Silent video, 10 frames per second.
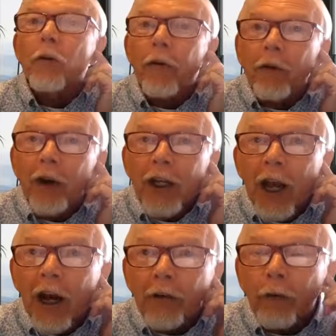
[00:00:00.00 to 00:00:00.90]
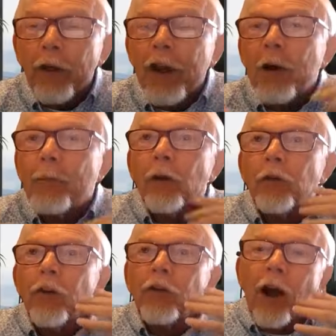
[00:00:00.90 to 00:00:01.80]
Because when you're very young, if you
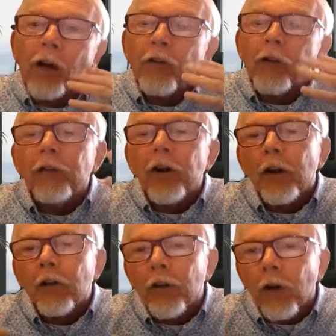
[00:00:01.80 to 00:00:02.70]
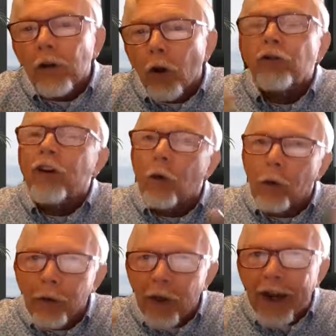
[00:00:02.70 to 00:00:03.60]
think about deductive
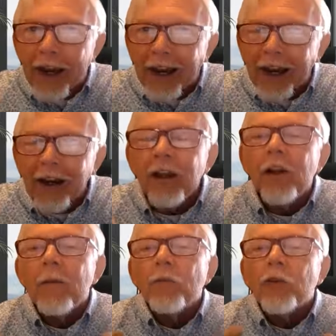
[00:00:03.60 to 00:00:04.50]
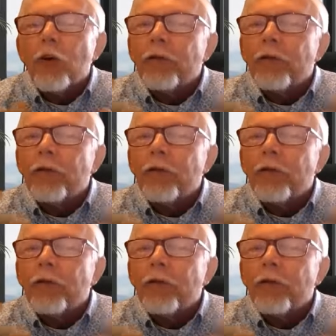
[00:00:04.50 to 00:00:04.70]
logical thinking,